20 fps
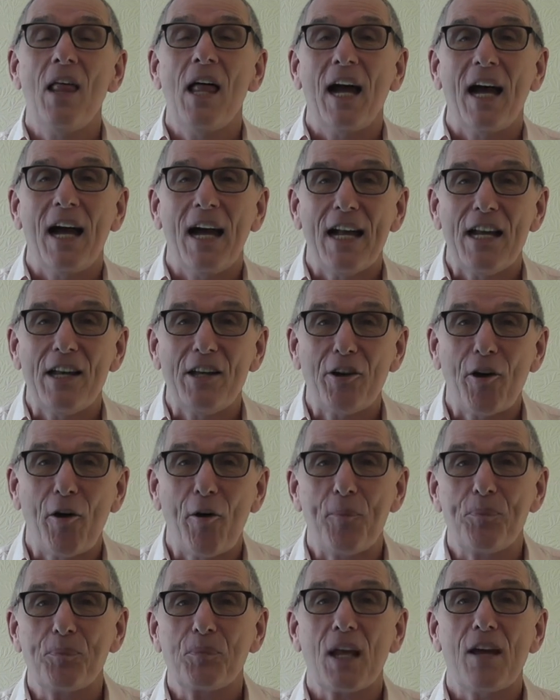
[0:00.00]
And
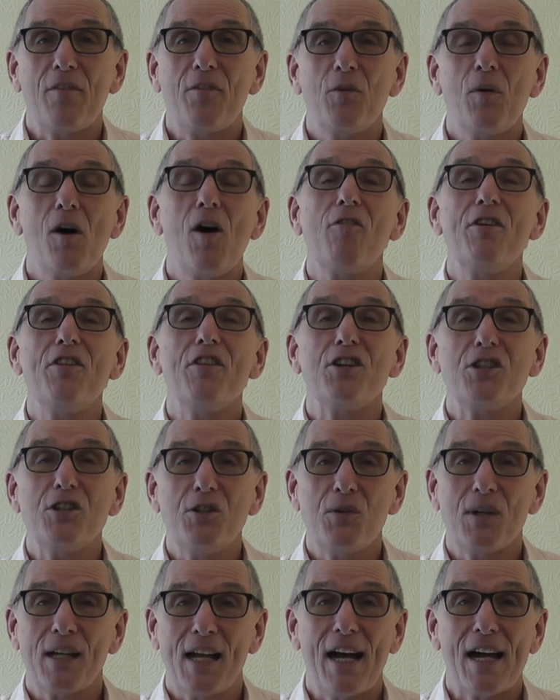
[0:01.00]
um, if you are in the U
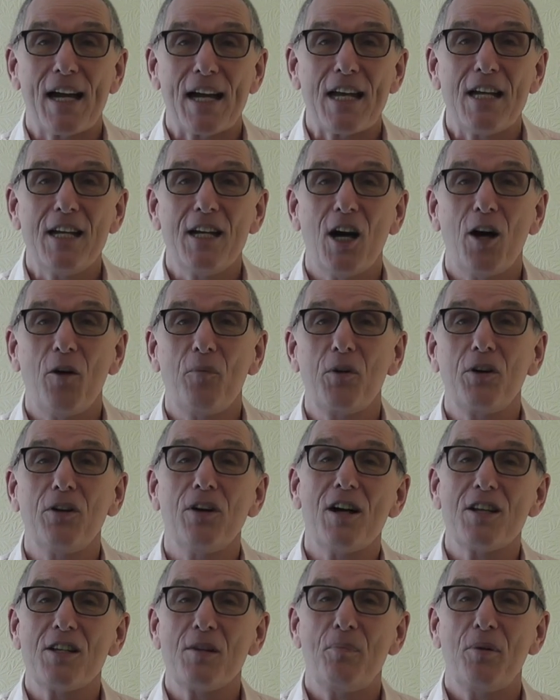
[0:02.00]
K and would
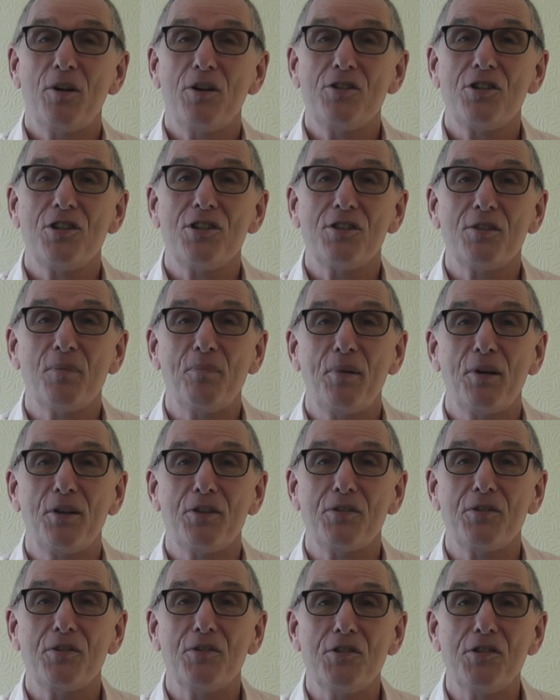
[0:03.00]
like to purchase some
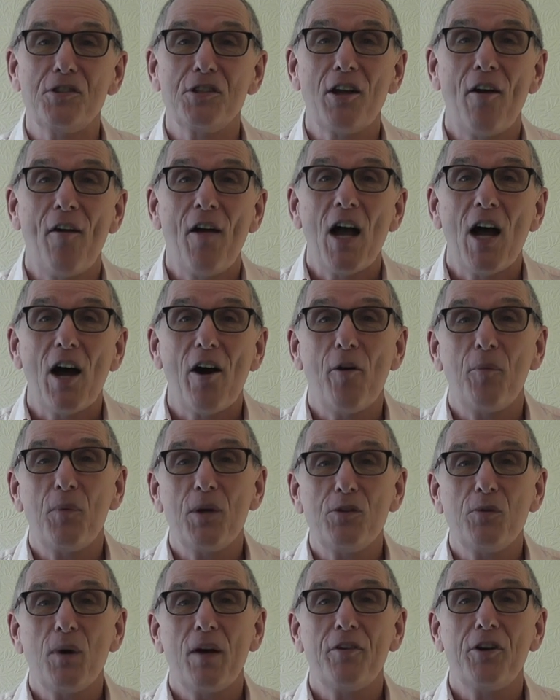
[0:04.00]
balloons, uh, we
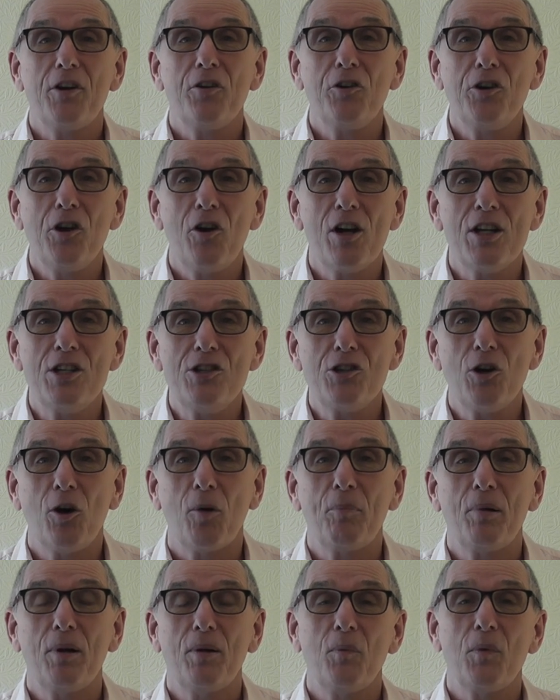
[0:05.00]
do have an online shop,
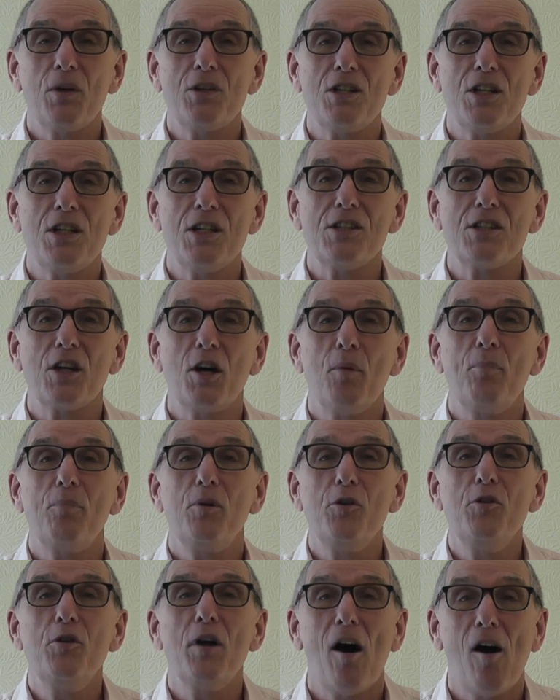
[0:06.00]
which is uh,
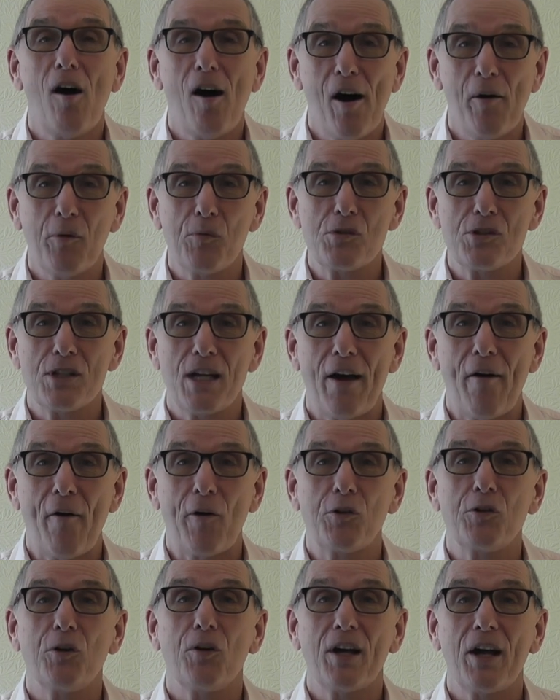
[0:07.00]
balloon art wholesale
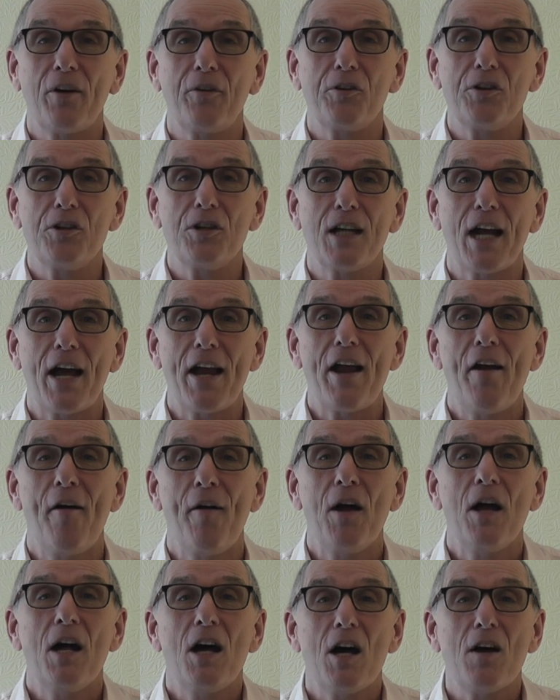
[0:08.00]
dot co dot U K.
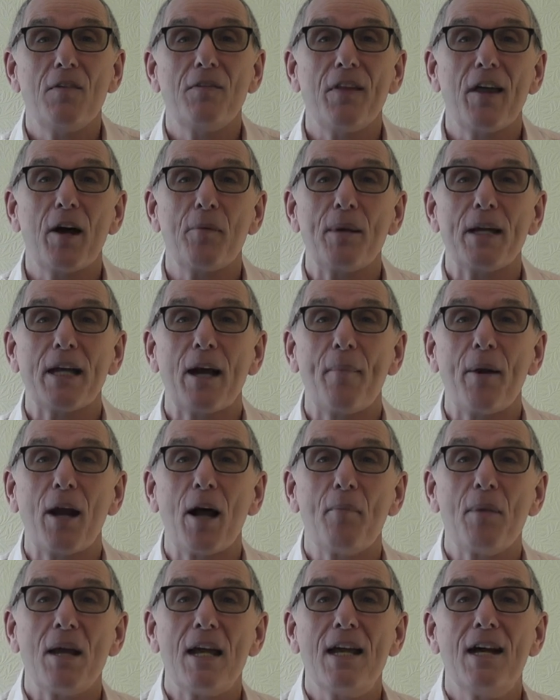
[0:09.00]
Hopefully that'll be coming up
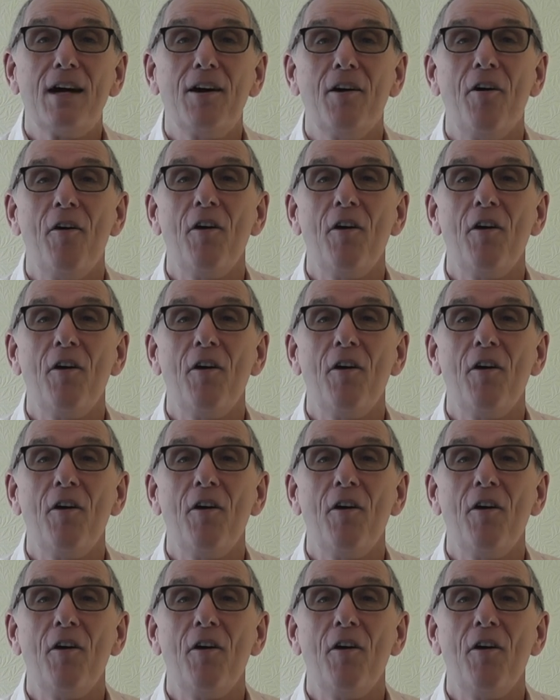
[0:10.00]
here,